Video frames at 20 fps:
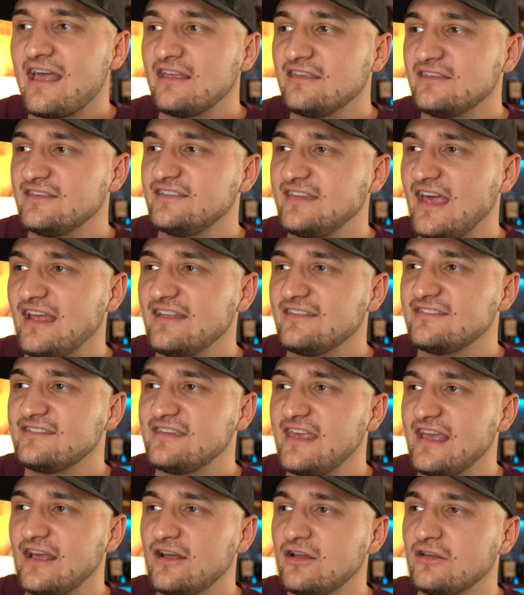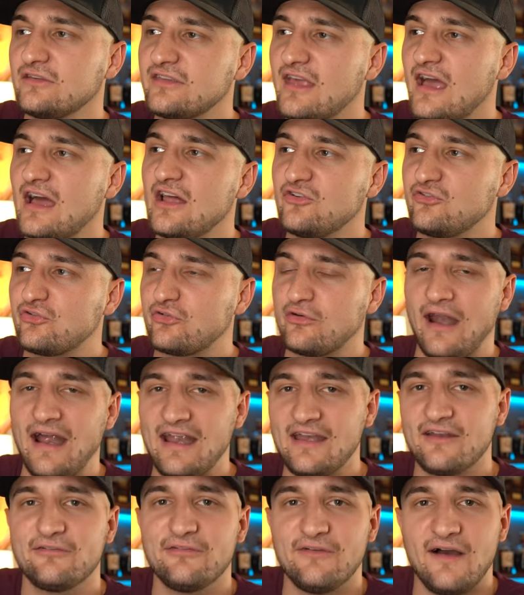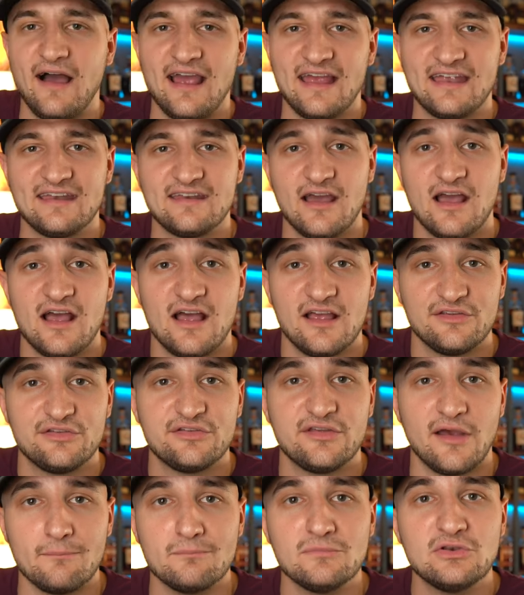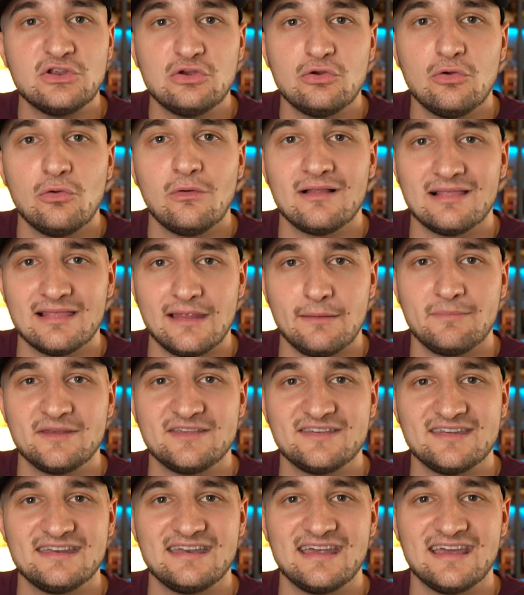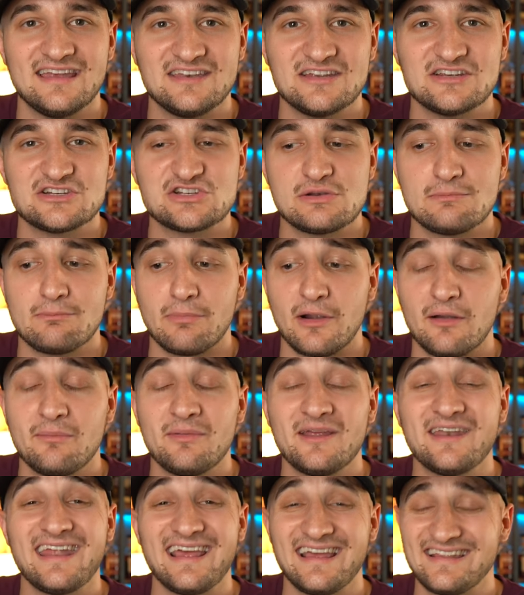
set sails, trying to find some new limited edition bourbon.